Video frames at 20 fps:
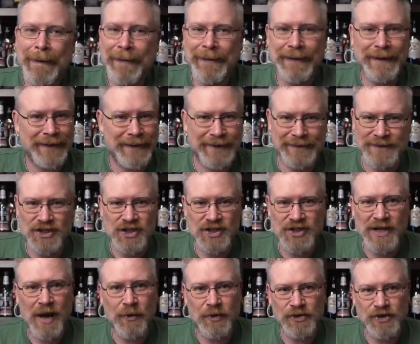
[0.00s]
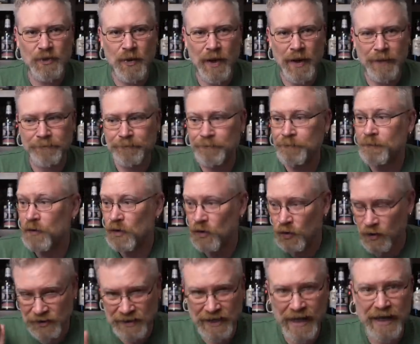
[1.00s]
it's just not what you want. You
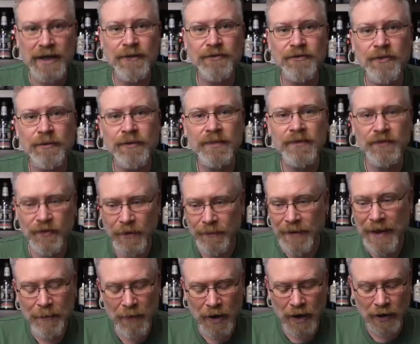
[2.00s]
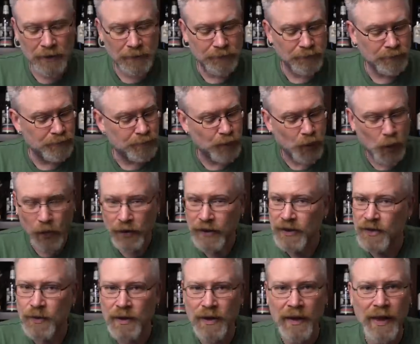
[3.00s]
can take it from, from that bottle, pour it
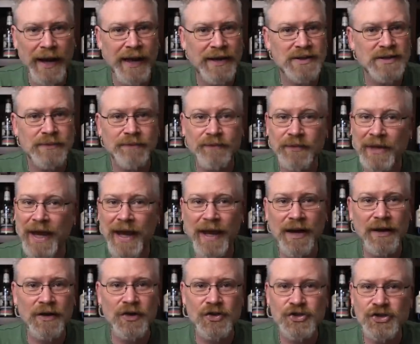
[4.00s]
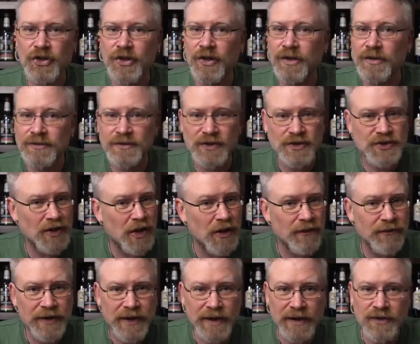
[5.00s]
into a glass, add a little sugar,
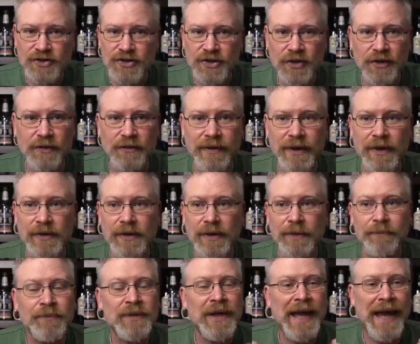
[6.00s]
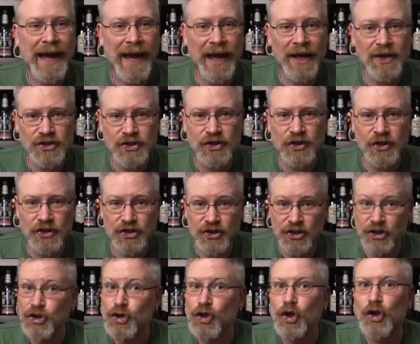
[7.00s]
dissolve it in, stir it around, add sugar
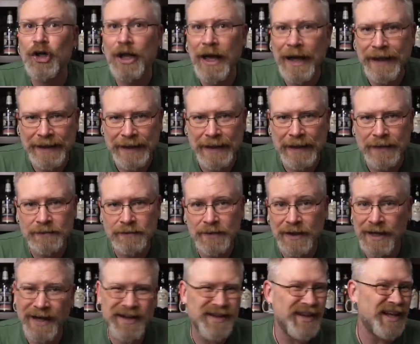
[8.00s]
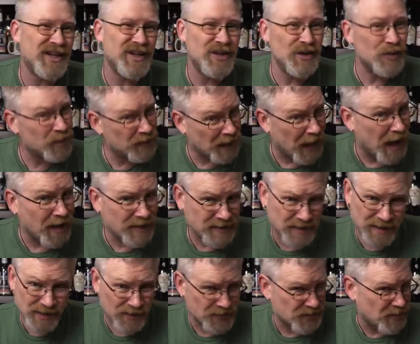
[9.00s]
to your liking, kind of like you do with
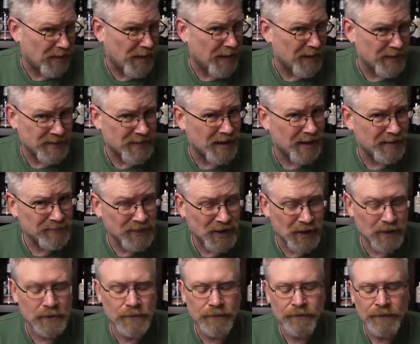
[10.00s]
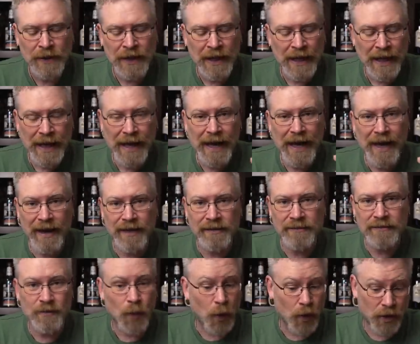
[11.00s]
cocktails a lot of time, you know,
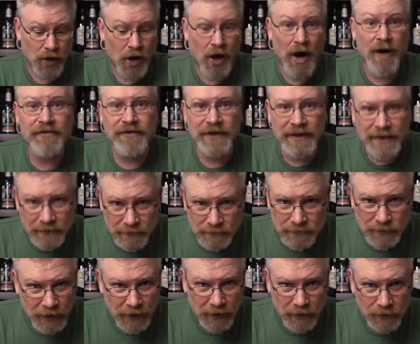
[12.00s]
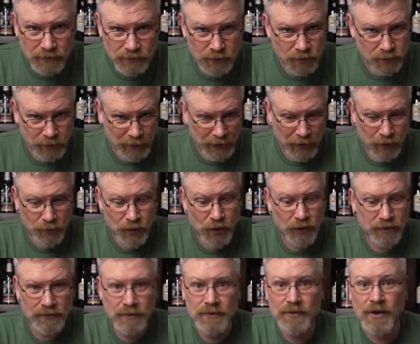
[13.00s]
and or coffee, you know, we don't
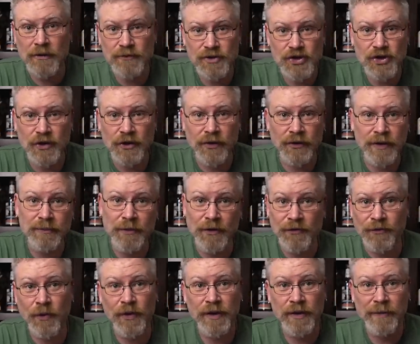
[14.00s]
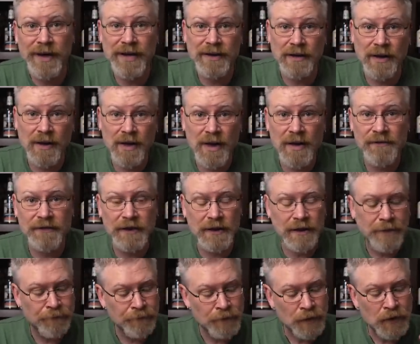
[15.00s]
put sugar in before you make the coffee